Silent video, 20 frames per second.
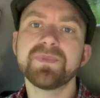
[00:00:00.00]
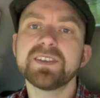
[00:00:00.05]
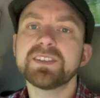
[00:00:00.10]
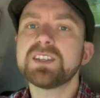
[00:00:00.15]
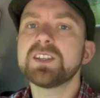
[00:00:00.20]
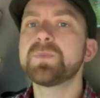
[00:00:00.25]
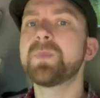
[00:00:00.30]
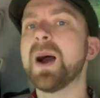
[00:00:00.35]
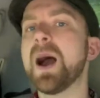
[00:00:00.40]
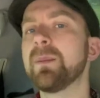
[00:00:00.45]
this
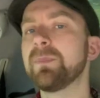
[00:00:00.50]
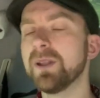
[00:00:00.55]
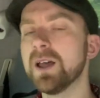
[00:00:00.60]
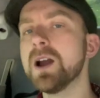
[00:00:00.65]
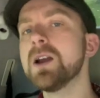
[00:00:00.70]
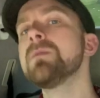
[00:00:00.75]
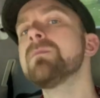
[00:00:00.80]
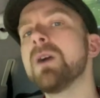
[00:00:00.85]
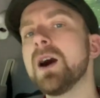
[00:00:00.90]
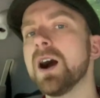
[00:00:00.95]
is
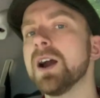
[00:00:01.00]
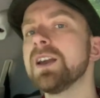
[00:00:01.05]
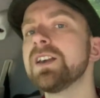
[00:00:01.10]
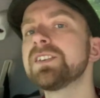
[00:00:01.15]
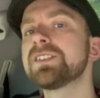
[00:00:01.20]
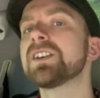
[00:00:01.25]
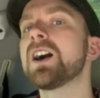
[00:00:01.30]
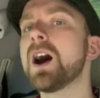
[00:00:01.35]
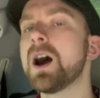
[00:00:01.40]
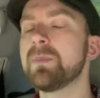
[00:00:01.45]
Pablo, my
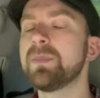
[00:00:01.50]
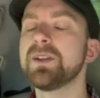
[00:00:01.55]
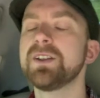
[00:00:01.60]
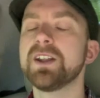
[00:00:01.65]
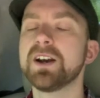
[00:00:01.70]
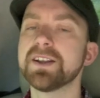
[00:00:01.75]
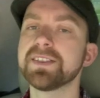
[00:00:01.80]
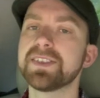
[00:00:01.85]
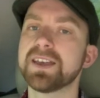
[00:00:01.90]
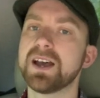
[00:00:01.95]
Saab
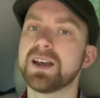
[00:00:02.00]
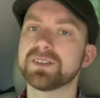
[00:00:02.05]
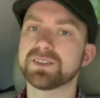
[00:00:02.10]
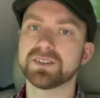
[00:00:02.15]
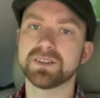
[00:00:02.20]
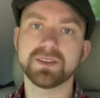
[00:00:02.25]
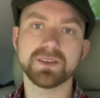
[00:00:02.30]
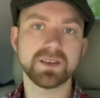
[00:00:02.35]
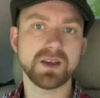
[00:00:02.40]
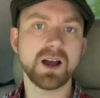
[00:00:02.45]

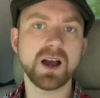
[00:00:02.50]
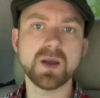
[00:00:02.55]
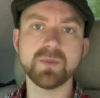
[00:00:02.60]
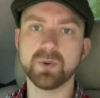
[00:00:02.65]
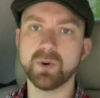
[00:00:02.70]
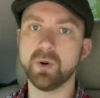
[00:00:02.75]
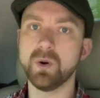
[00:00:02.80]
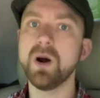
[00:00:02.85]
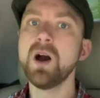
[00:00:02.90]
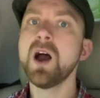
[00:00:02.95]
9000 that I
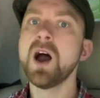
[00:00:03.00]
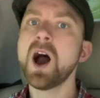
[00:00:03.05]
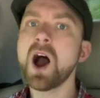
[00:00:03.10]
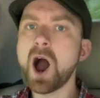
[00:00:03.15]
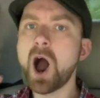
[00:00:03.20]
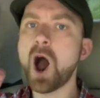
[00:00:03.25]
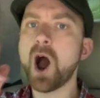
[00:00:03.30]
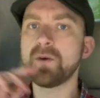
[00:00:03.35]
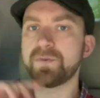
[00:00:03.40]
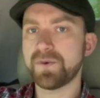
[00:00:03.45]
bought
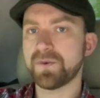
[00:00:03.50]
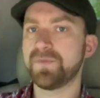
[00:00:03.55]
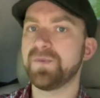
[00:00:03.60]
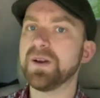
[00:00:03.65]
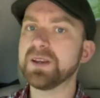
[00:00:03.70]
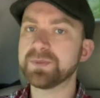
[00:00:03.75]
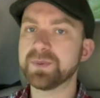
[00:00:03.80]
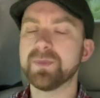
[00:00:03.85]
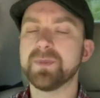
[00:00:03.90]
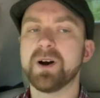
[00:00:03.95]
off of
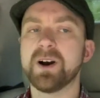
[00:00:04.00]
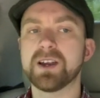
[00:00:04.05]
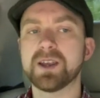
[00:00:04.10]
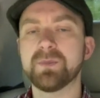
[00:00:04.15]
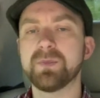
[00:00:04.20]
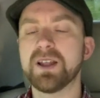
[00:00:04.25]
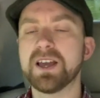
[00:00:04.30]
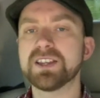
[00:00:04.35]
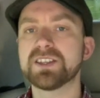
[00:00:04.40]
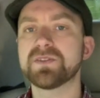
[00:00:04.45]
Facebook
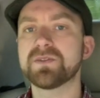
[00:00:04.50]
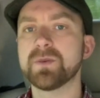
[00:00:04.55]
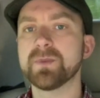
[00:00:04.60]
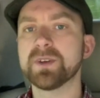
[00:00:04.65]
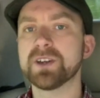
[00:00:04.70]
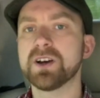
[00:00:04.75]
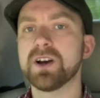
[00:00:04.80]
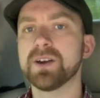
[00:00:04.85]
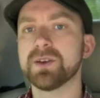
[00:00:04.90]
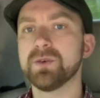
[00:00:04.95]
Marketplace from a
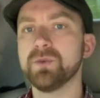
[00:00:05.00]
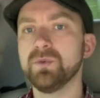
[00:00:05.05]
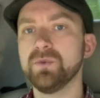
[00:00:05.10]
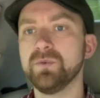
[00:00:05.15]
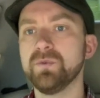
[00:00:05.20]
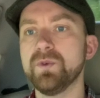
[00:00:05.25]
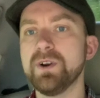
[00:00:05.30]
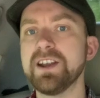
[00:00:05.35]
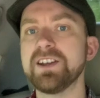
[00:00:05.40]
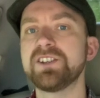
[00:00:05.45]
guy called
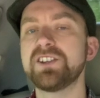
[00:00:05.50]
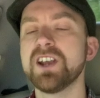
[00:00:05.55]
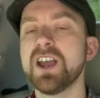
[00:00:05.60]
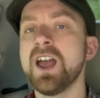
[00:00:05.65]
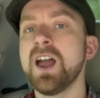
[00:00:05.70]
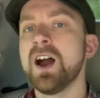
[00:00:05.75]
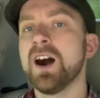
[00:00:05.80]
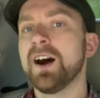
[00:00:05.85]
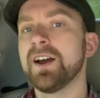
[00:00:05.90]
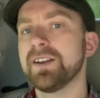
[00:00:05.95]
Rich.
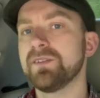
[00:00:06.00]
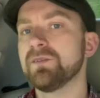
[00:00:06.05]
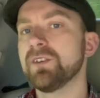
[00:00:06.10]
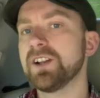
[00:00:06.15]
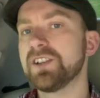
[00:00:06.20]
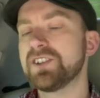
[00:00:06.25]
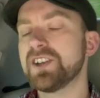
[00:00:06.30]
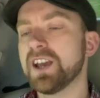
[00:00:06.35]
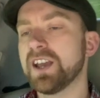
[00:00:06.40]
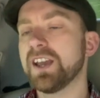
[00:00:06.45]
I didn't
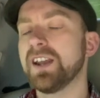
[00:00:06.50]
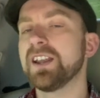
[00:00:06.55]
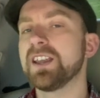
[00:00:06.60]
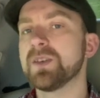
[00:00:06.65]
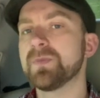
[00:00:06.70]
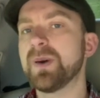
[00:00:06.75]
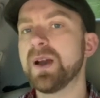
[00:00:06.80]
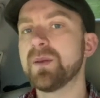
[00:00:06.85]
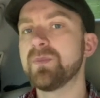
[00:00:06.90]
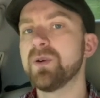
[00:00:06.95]
really check any of
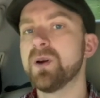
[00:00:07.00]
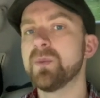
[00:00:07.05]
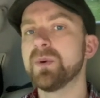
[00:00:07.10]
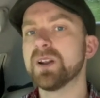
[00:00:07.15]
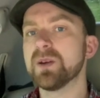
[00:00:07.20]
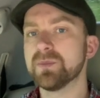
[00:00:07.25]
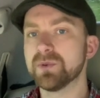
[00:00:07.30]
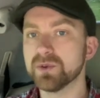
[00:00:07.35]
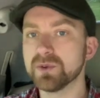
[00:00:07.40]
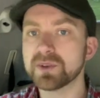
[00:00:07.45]
the paperwork
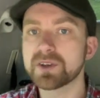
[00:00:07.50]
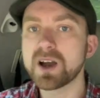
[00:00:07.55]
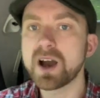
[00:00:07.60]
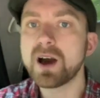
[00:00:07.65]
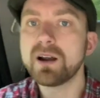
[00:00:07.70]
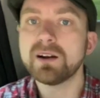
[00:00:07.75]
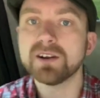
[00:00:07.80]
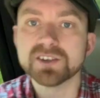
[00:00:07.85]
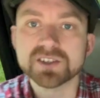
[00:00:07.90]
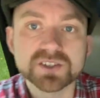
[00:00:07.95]
when I bought the
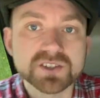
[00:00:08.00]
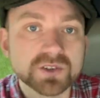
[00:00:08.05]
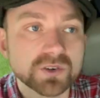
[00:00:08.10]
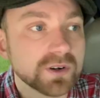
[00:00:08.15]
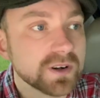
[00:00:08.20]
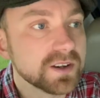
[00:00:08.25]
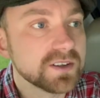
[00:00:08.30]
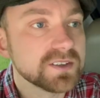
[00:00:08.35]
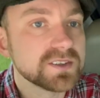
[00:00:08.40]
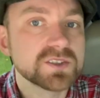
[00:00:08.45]
car. I just
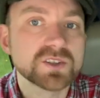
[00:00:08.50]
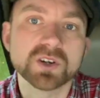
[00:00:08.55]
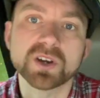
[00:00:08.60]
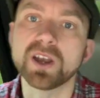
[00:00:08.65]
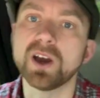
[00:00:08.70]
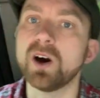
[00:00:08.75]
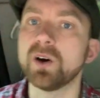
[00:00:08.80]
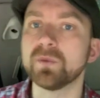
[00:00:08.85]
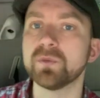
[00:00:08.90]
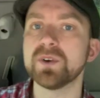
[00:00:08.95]
sort of took
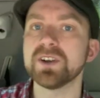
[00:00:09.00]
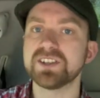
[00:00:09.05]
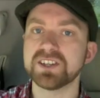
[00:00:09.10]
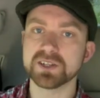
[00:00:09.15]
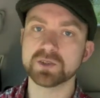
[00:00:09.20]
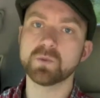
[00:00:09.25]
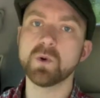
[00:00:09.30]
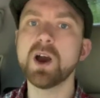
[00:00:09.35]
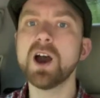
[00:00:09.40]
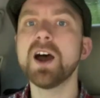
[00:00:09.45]
it on
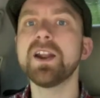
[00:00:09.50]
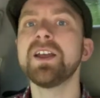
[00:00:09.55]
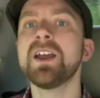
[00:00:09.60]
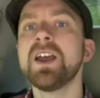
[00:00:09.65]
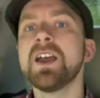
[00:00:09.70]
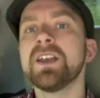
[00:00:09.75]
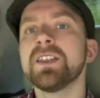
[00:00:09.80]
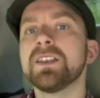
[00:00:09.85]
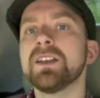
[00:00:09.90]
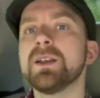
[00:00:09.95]
Rich's word
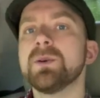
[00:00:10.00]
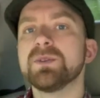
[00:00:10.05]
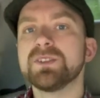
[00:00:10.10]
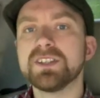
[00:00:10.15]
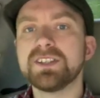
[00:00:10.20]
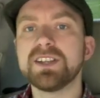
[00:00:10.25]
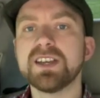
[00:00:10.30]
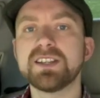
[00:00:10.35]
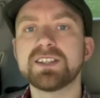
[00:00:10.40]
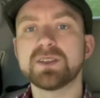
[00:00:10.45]
that it was a
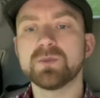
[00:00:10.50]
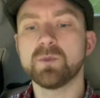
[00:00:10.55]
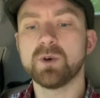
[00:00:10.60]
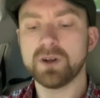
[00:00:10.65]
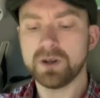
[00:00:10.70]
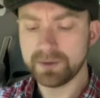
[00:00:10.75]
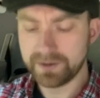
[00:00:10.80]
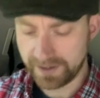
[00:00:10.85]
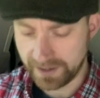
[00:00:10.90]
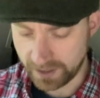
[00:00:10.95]
decent one.
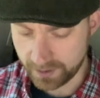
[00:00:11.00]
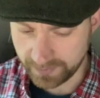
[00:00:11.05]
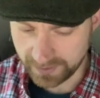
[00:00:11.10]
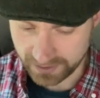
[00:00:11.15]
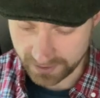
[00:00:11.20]
I'm going to get a bit